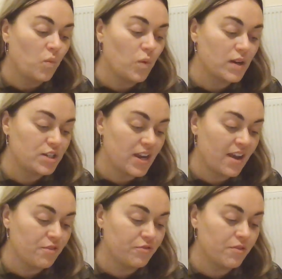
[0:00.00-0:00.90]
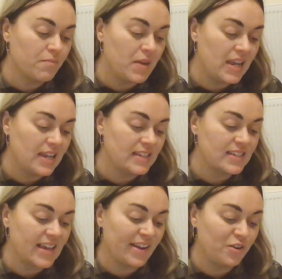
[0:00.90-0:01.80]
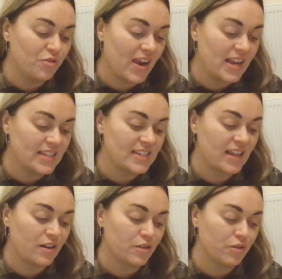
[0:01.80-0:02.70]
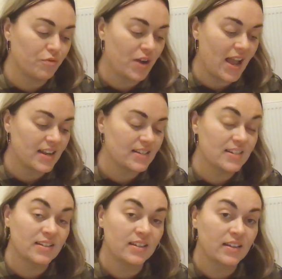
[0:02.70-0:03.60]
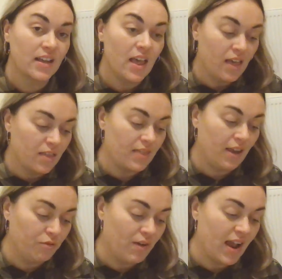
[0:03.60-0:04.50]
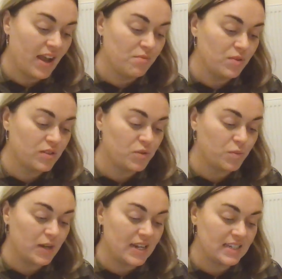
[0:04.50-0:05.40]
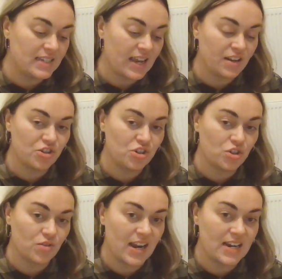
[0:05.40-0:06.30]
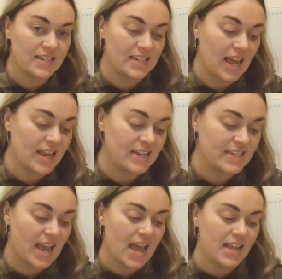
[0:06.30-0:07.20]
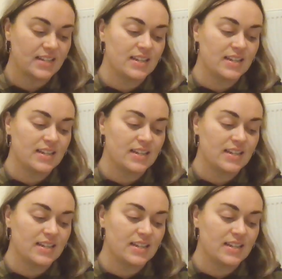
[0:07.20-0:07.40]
Watch out for meat and great and threat. They rhyme with sweet and straight and debt.